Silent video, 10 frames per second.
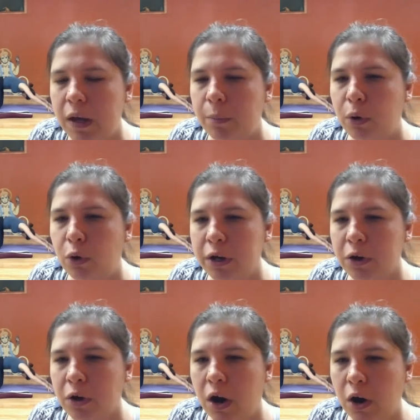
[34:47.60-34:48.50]
Pull
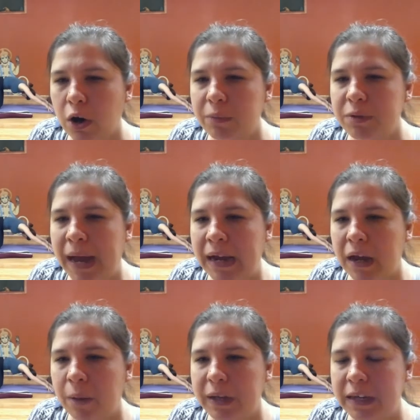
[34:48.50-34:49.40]
your arms back
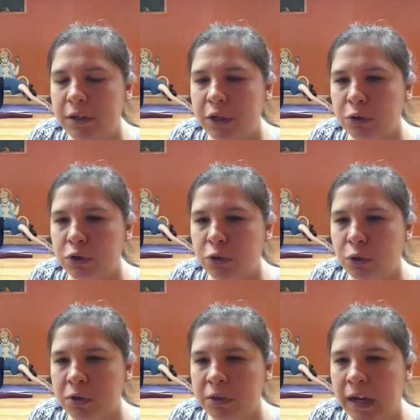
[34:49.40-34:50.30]
up into your
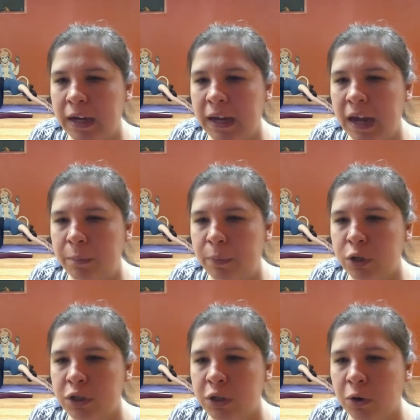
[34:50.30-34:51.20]
shoulder socket and
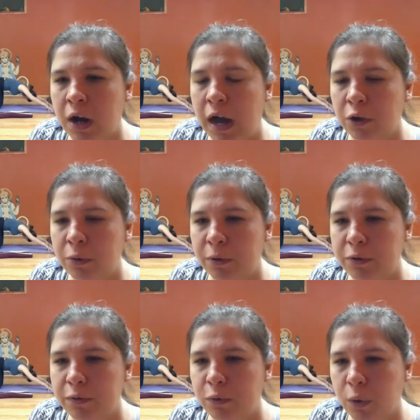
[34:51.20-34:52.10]
push your
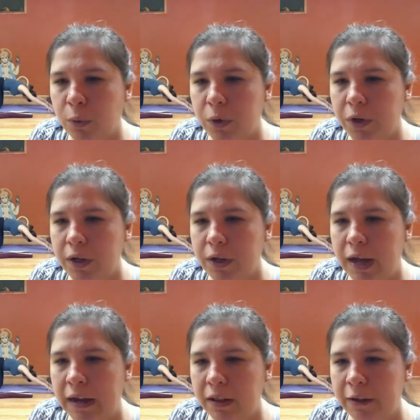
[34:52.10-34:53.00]
collarbones forward
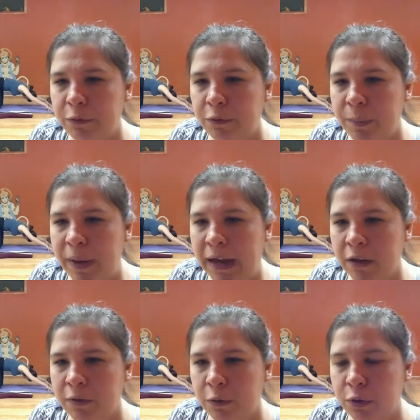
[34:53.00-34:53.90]
and lift through the back
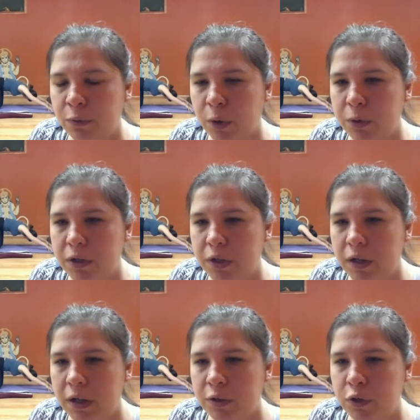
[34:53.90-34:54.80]
of your throat.
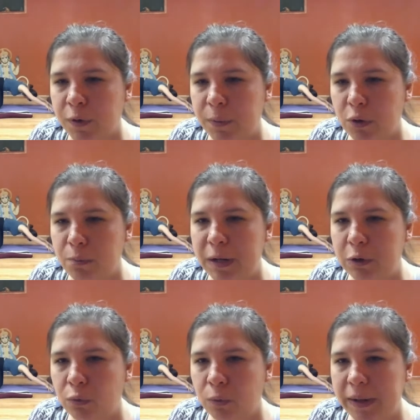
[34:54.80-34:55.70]
So from your
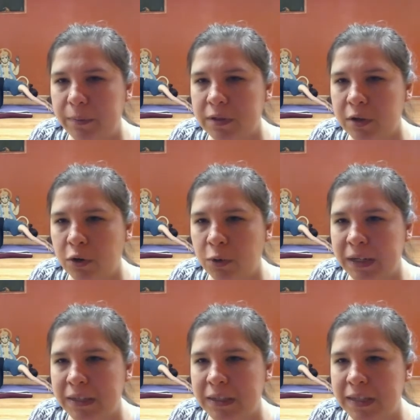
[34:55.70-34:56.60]
middle ribs, start to
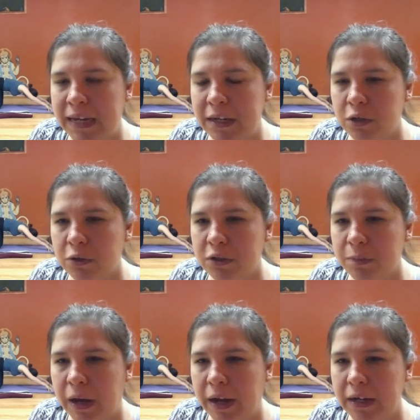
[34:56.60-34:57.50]
extend your
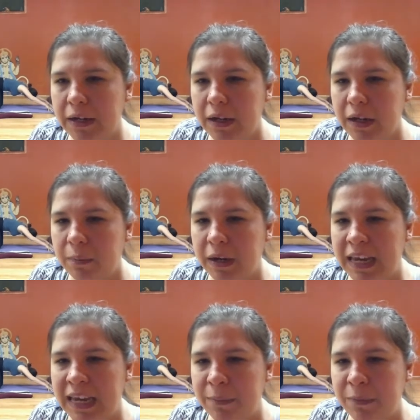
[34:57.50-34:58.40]
spine, but
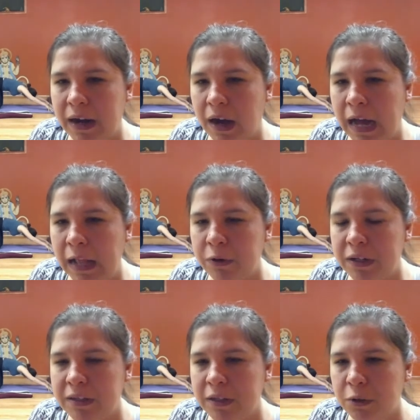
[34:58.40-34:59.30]
keep that
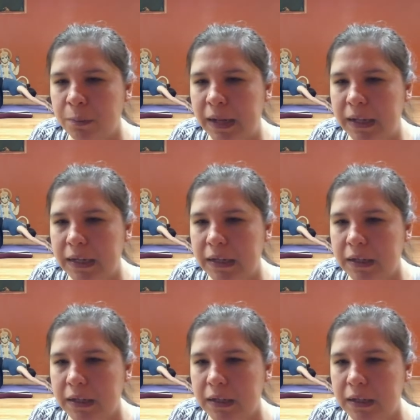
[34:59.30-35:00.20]
hollowness in your belly.
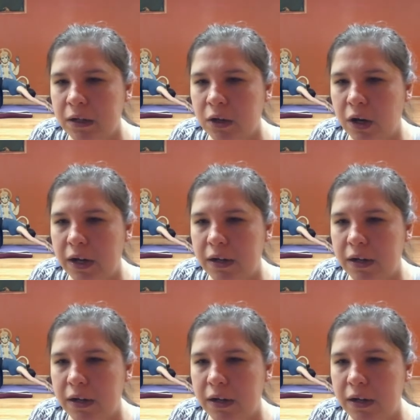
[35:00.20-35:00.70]
Good.